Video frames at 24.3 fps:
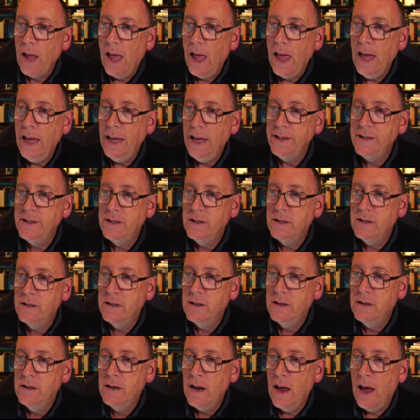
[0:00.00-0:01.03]

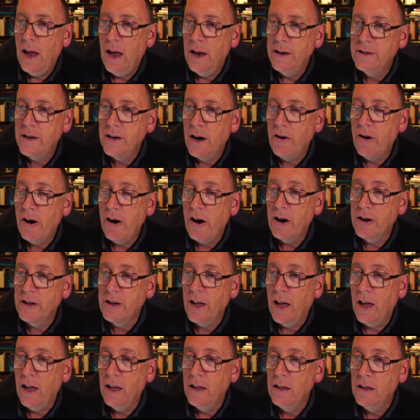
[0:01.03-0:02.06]
uh,
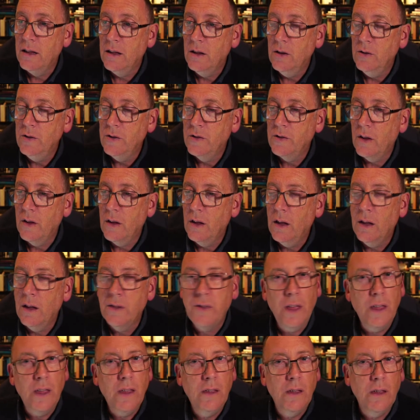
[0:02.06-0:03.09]
uh, who's I
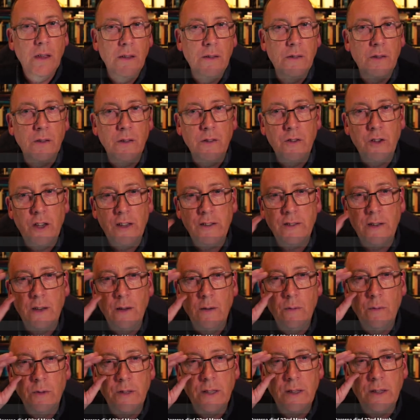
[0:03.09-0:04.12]
think he's suggesting,
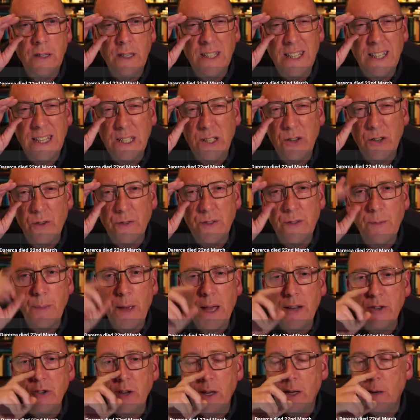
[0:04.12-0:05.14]
was it the sister of St.
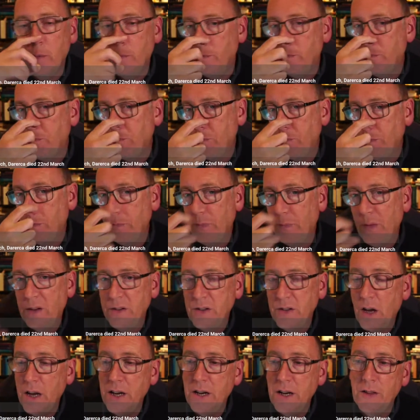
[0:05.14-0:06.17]
Patrick?
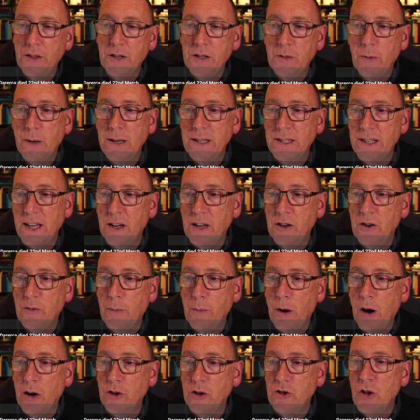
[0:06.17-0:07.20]
Died on the 22nd of
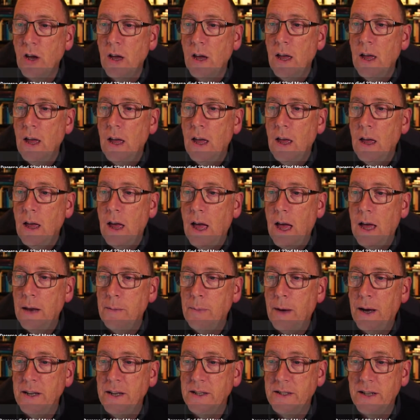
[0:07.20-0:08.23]
March. And
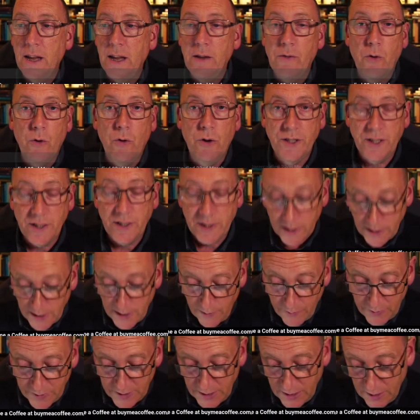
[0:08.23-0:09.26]
Paddy's Day, of course, is the
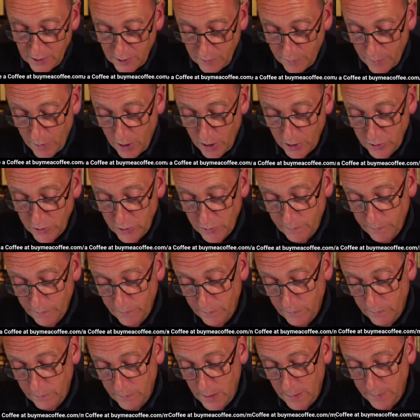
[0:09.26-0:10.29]
17th of March.
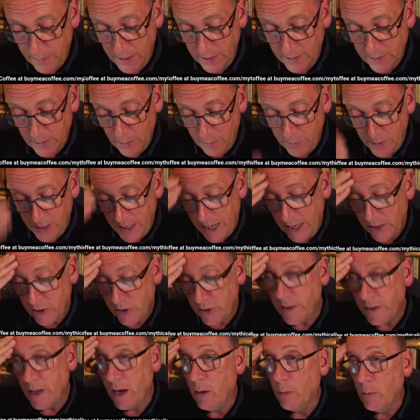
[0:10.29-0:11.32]
Maybe some
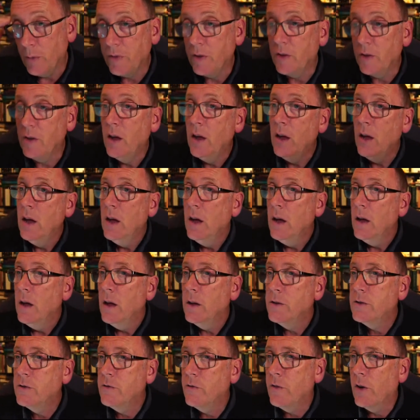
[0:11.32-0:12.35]
connection there with the
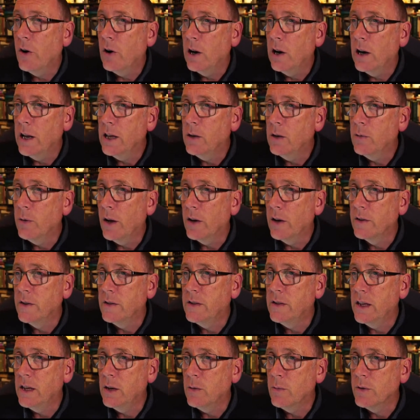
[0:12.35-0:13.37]
vernal equinox, I
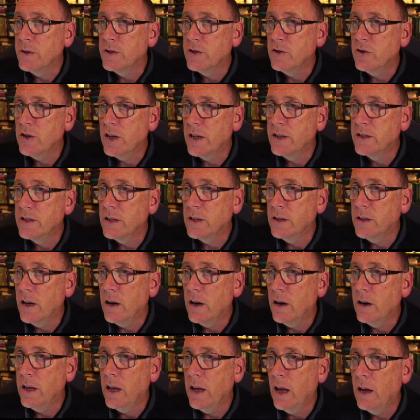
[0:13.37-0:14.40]
think you were suggesting
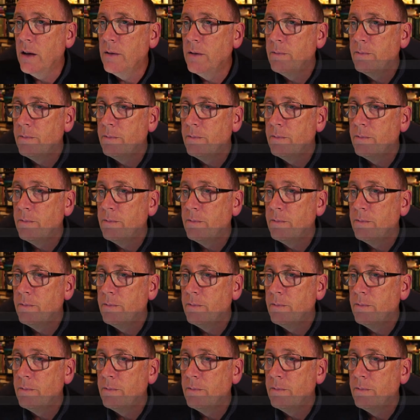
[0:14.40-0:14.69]
there, yeah.